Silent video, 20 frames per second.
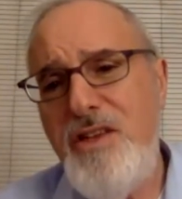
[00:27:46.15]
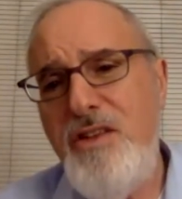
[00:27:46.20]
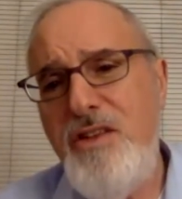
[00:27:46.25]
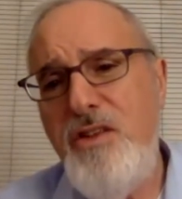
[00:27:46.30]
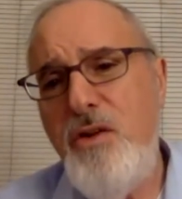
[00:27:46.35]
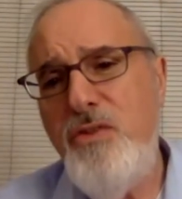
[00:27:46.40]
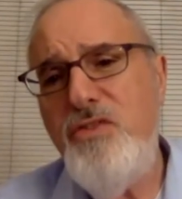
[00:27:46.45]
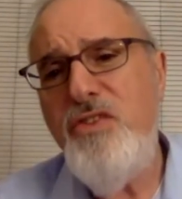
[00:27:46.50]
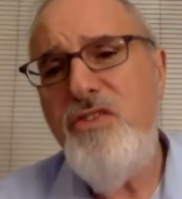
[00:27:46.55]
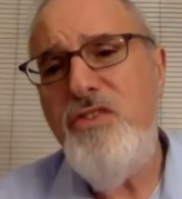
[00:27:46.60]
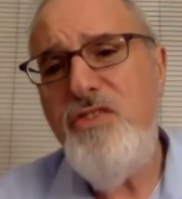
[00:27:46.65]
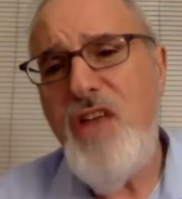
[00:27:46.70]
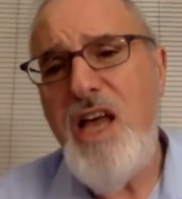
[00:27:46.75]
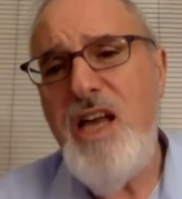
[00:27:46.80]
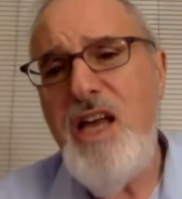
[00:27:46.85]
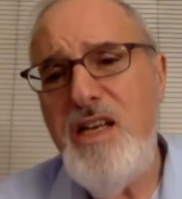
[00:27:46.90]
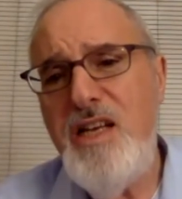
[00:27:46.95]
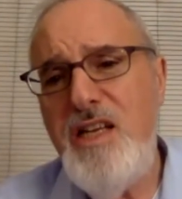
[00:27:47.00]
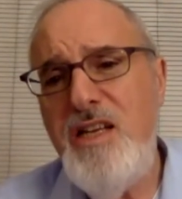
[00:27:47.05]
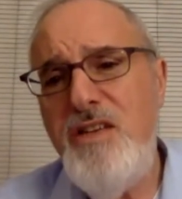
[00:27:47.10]
in those
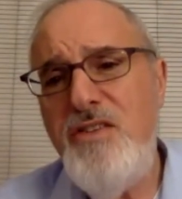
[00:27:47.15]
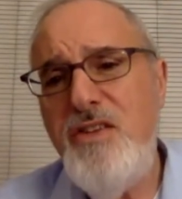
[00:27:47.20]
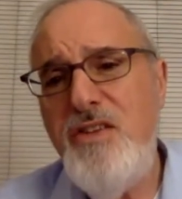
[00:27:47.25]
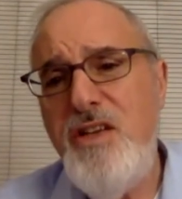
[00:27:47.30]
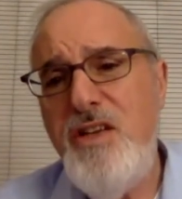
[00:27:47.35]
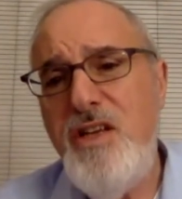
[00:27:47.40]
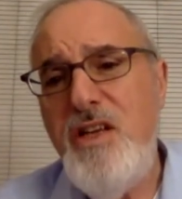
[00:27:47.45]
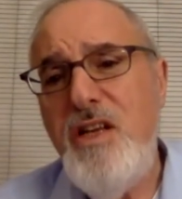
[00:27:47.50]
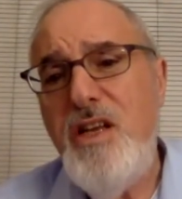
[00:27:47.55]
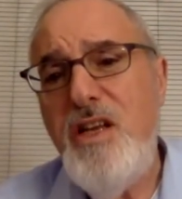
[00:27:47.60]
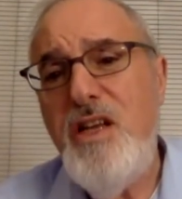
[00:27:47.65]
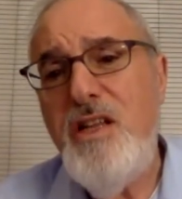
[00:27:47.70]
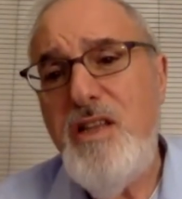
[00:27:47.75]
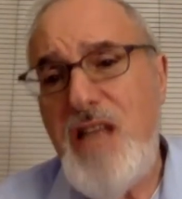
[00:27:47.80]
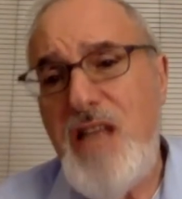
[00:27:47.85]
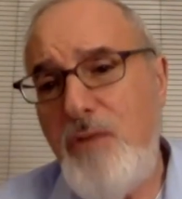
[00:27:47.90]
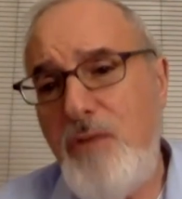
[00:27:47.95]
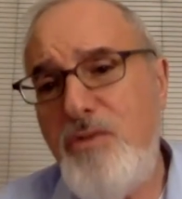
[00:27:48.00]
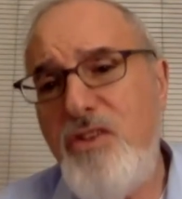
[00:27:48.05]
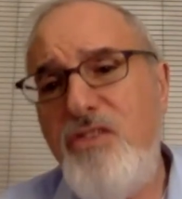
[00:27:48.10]
societies,
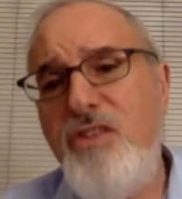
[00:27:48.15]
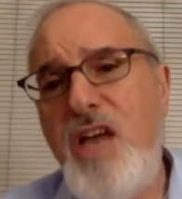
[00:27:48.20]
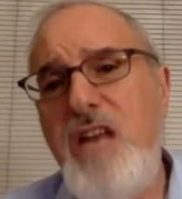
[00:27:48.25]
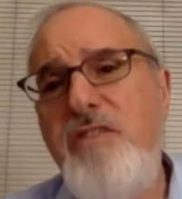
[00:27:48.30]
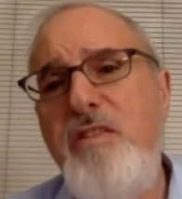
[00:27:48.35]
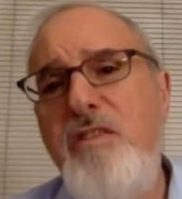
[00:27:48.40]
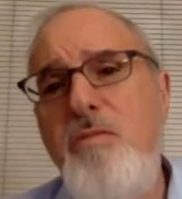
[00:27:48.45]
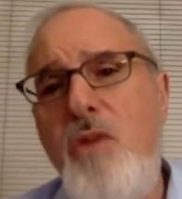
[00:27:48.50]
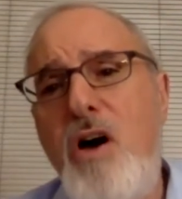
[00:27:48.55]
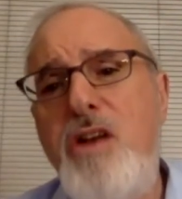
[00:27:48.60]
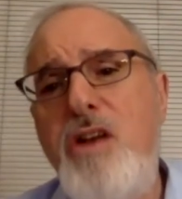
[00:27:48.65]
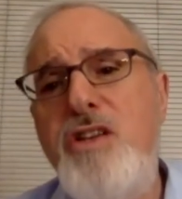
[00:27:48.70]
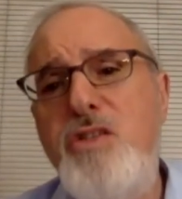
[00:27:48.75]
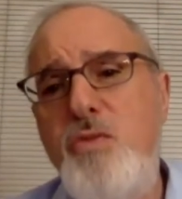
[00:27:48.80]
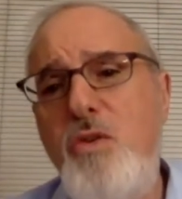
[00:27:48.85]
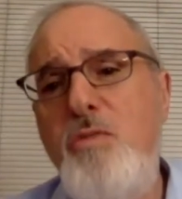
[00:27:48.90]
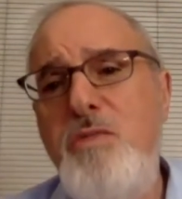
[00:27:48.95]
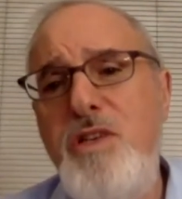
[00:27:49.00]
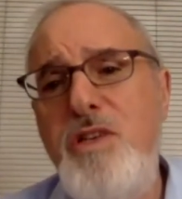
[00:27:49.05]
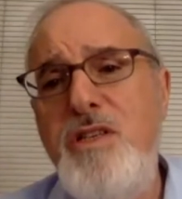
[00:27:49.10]
that was a sign of a modest
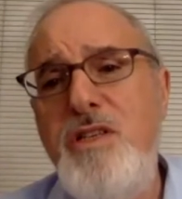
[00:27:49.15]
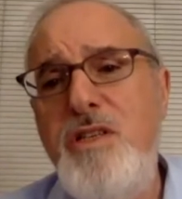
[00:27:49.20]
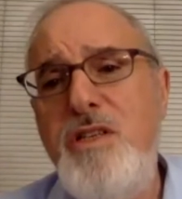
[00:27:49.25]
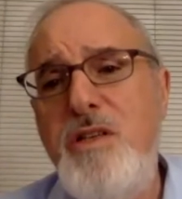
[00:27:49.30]
woman.